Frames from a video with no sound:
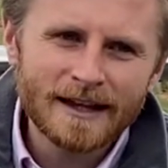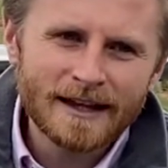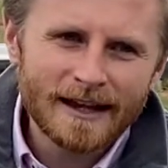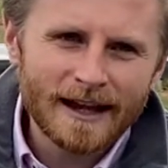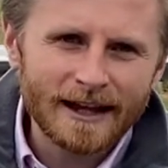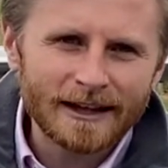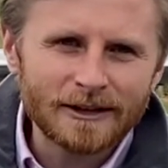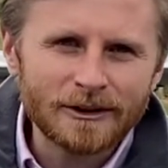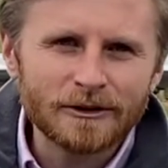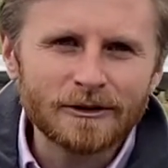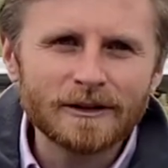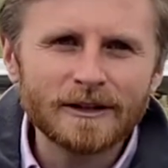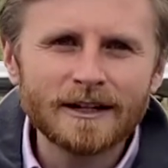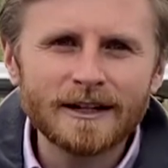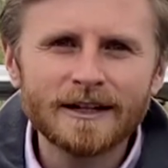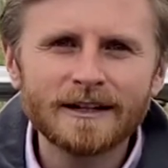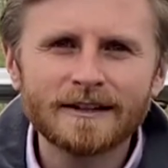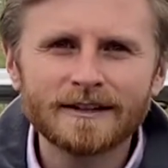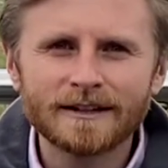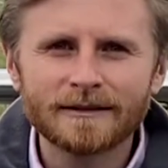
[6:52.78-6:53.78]
and you
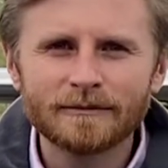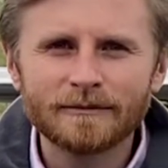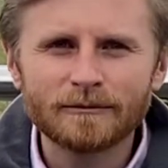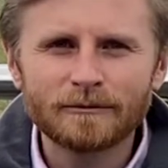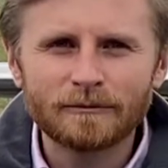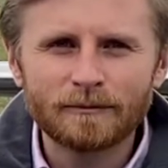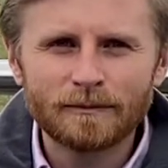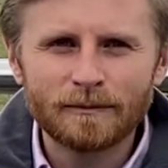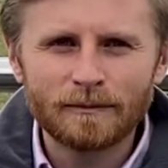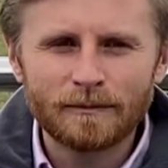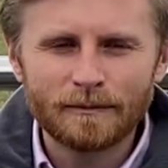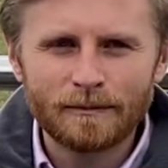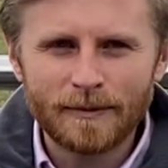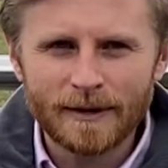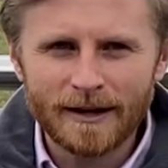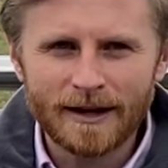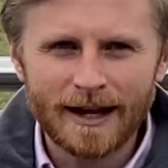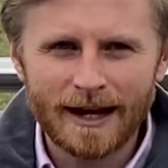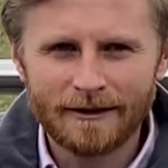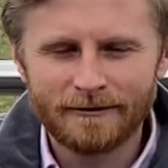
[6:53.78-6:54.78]
need some
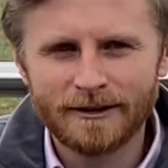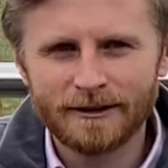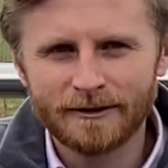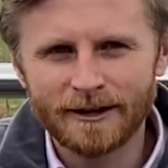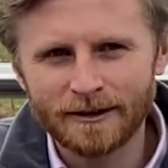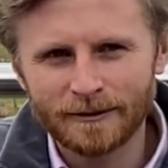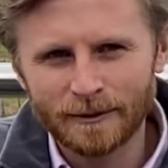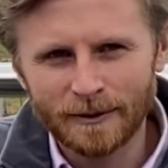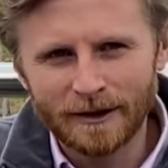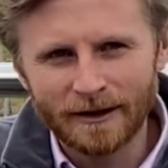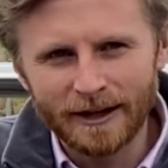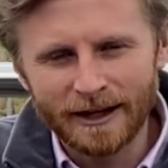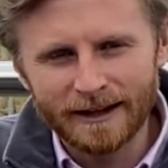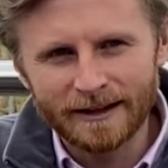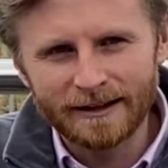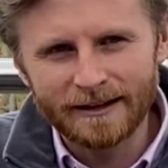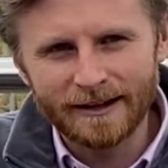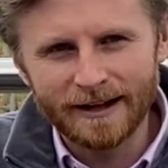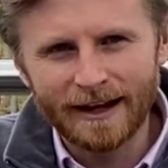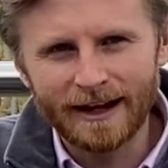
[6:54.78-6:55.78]
big heavy red wine
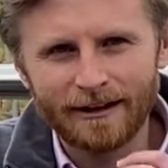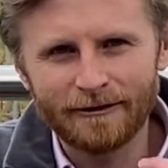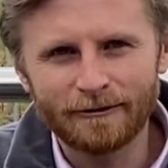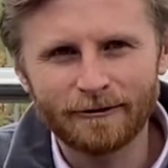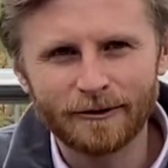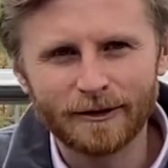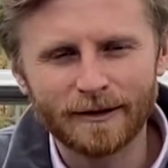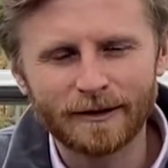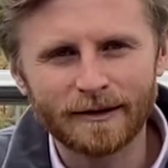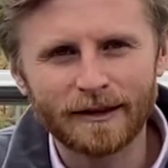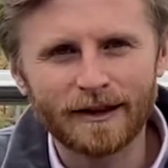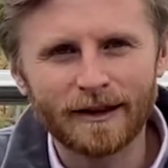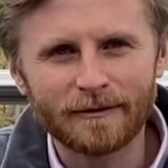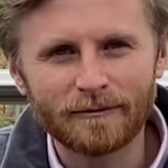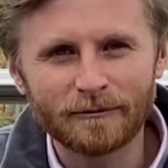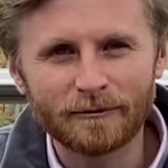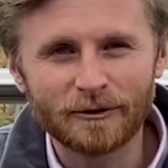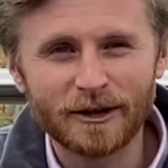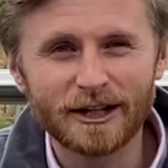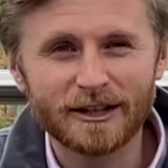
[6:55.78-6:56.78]
to have with that
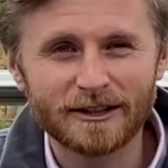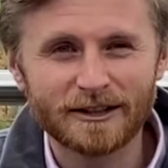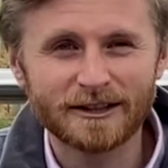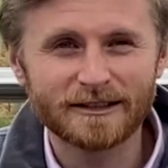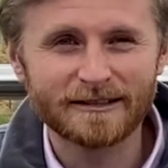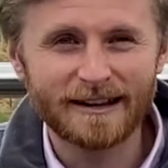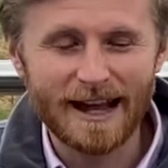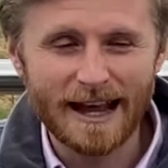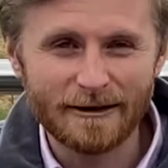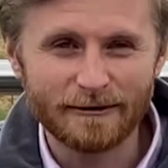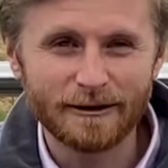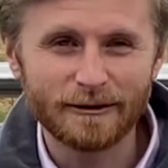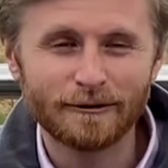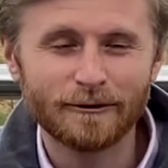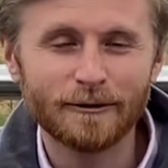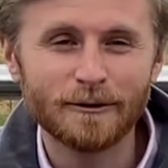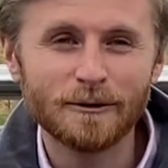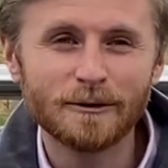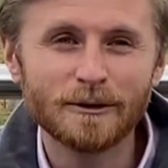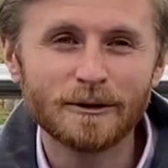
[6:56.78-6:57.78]
rich heavy
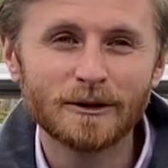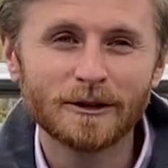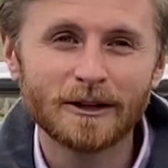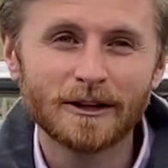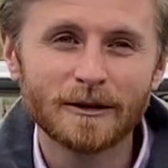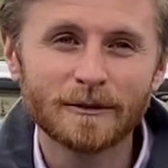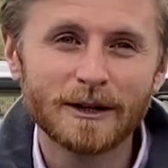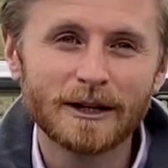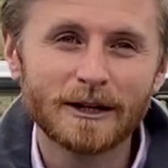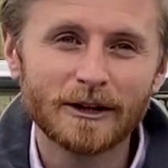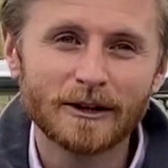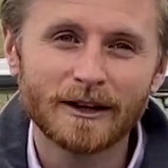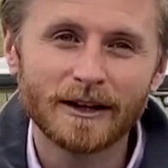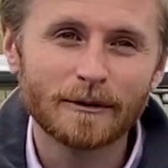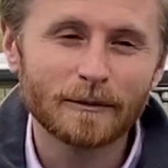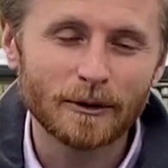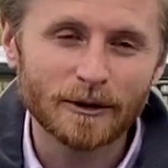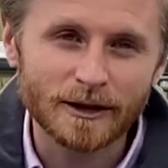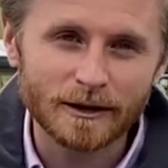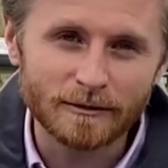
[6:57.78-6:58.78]
food that you're going to be cooking,
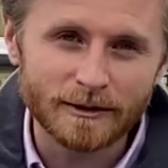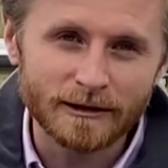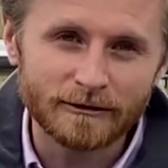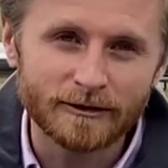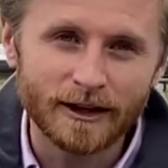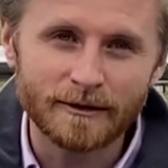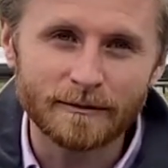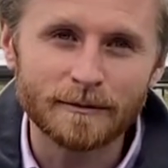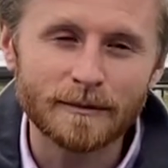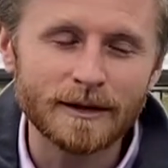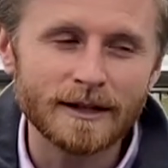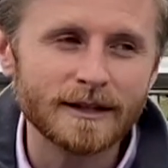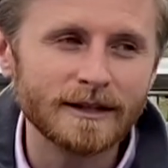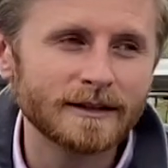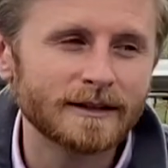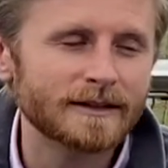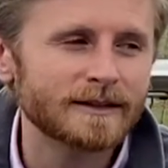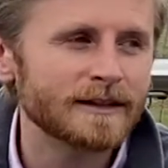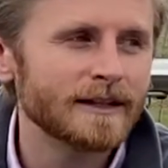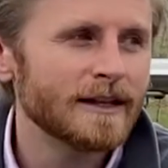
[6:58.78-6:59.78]
possibly red
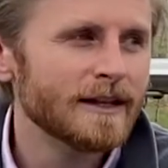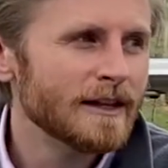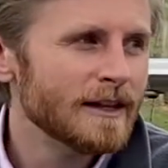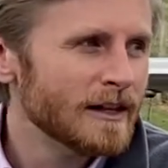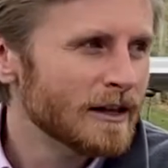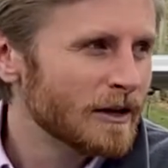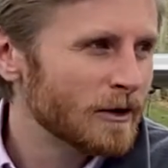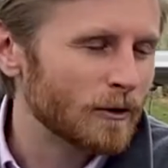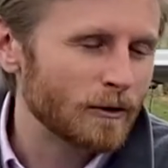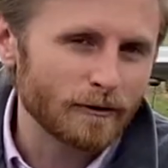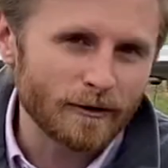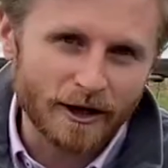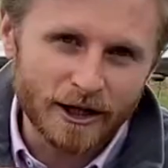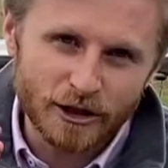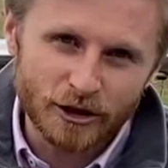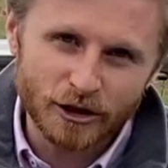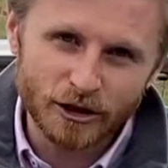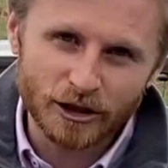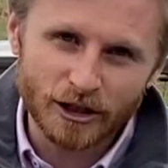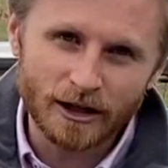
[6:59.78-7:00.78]
meats or very
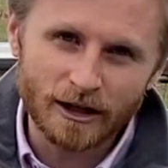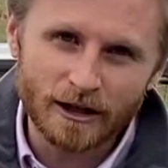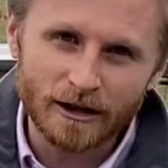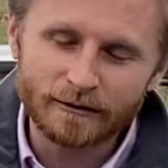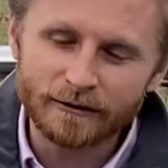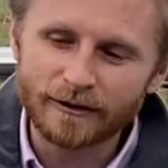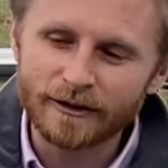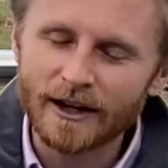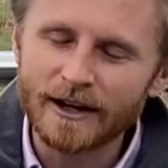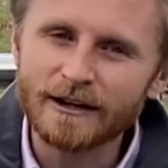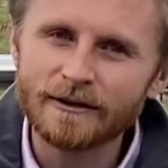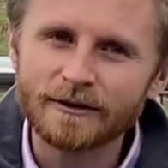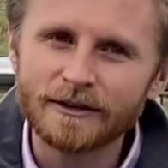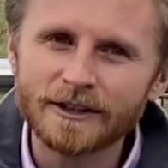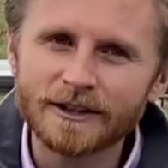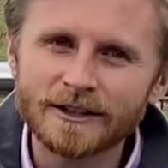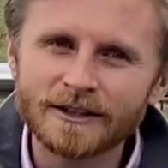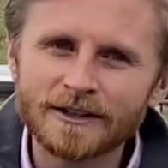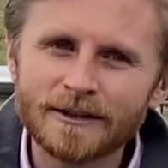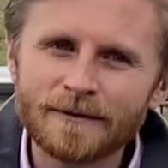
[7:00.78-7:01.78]
charred flavours,